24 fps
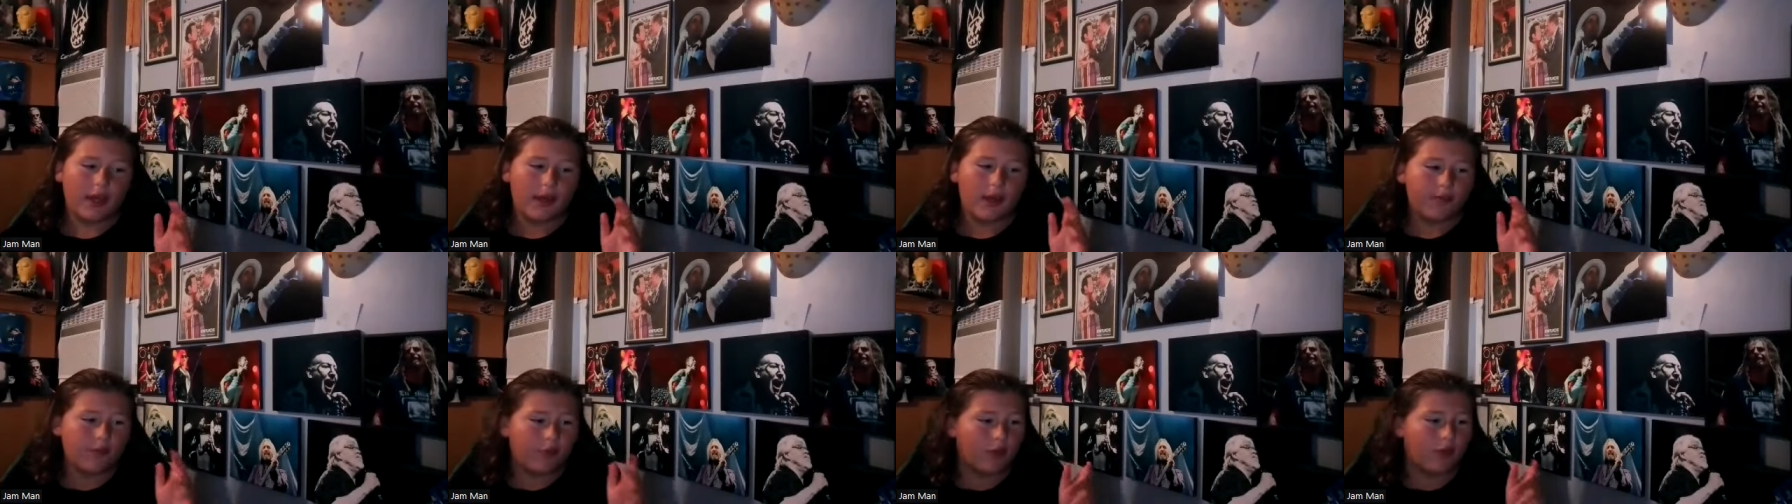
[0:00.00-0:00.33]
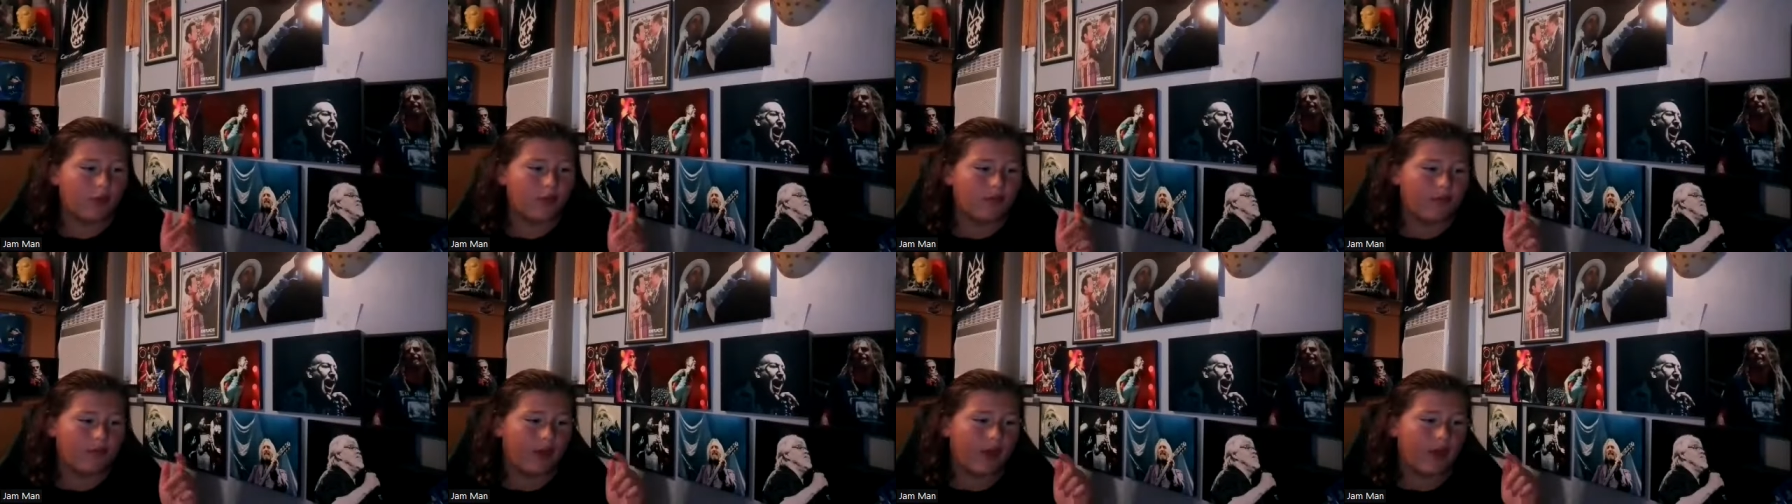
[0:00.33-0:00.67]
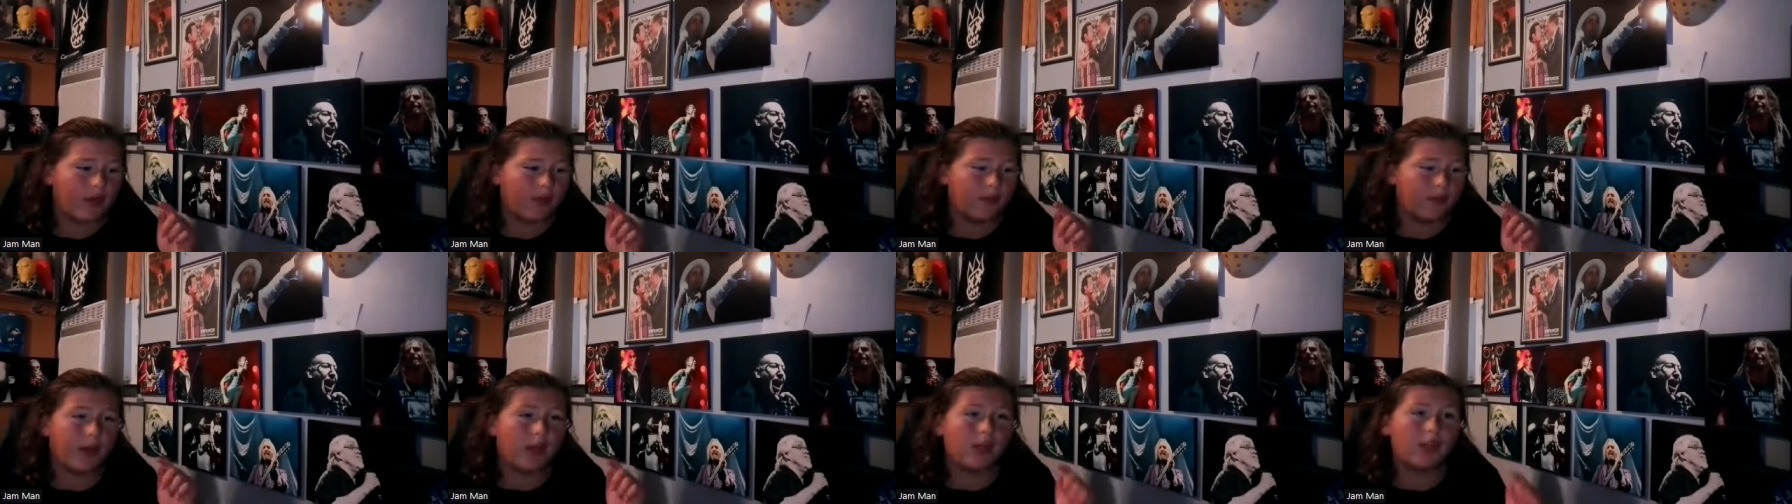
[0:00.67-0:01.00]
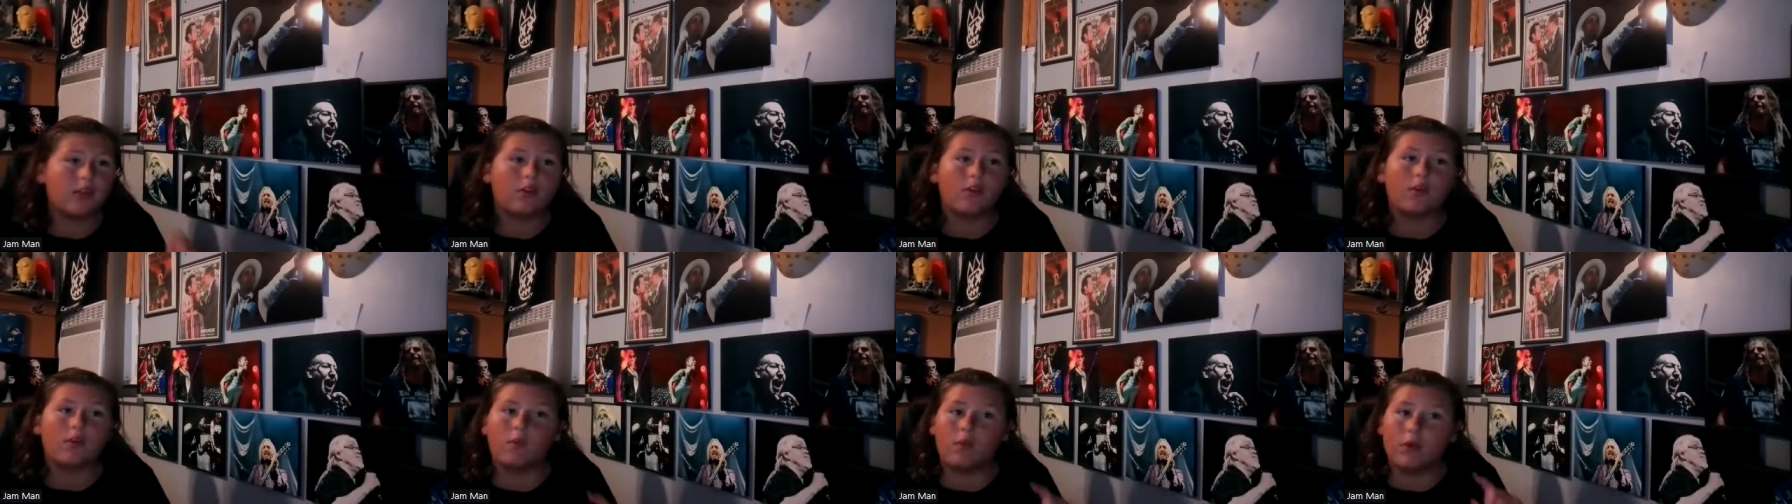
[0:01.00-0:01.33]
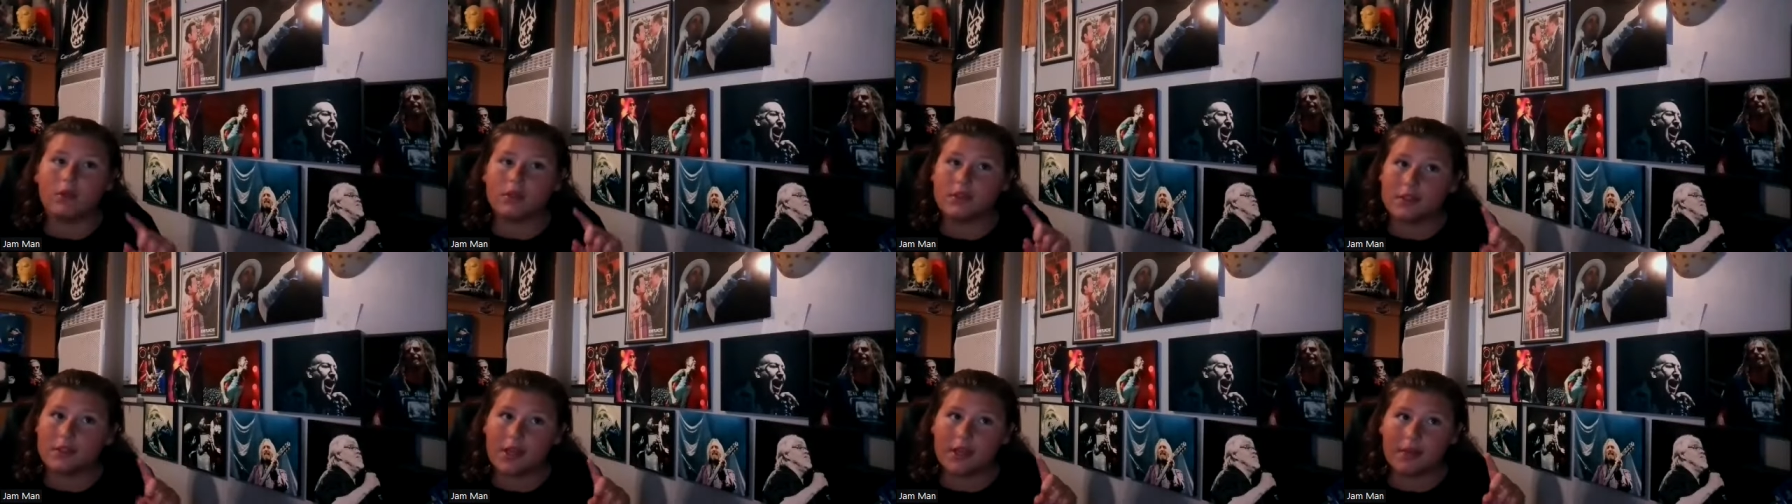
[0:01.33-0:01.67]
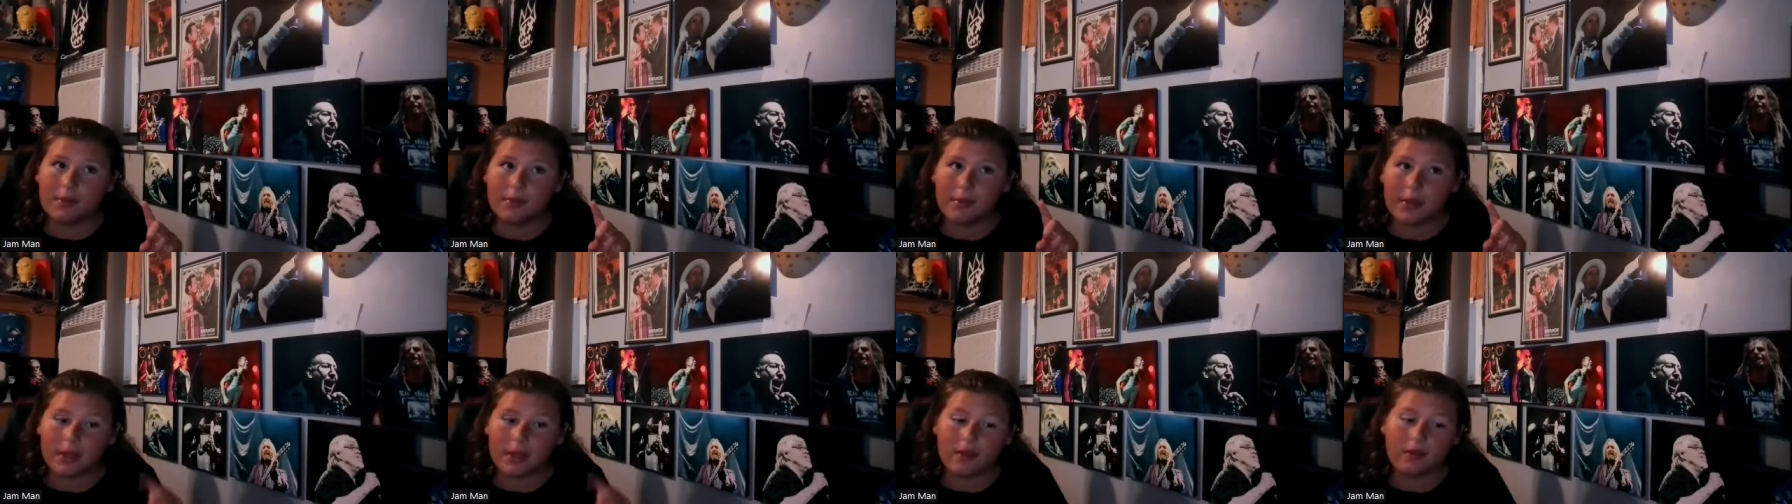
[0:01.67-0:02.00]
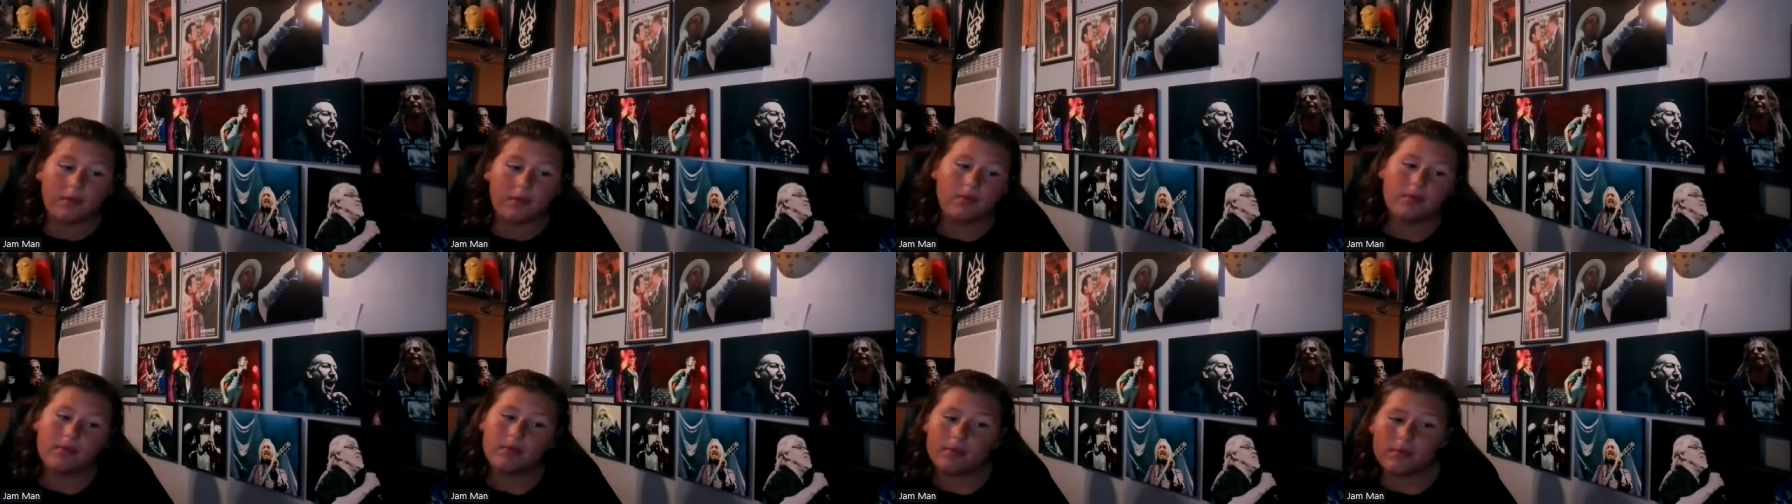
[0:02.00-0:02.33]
time for a final meal. What's on the menu?